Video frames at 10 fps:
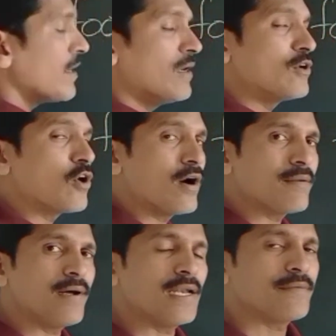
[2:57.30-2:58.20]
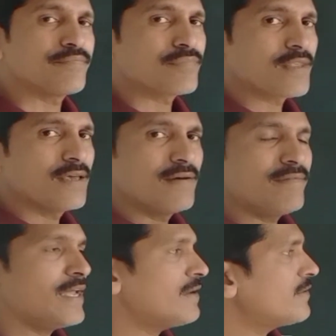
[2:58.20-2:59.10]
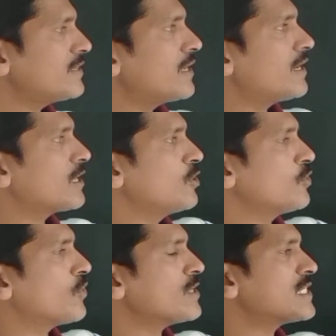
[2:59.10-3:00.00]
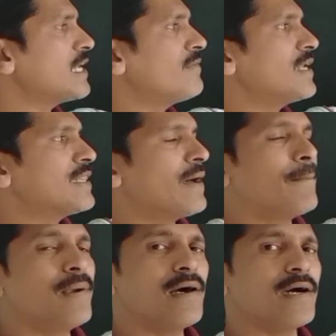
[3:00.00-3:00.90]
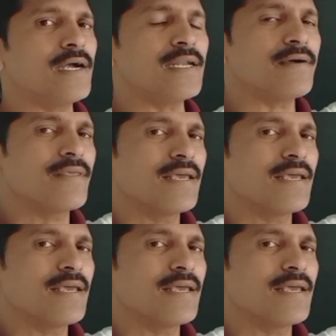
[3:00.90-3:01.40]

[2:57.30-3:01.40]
normal. Whenever the glucose level in the blood